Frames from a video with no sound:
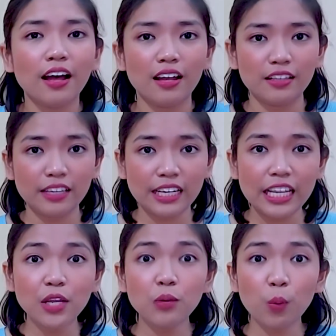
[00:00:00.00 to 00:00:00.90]

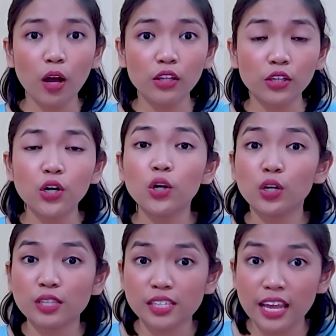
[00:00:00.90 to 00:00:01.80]
Unclean water
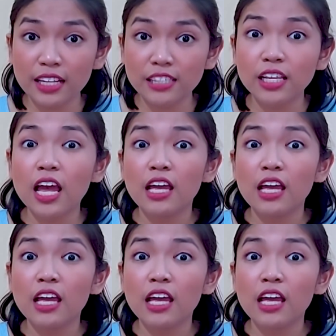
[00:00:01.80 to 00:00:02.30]
contains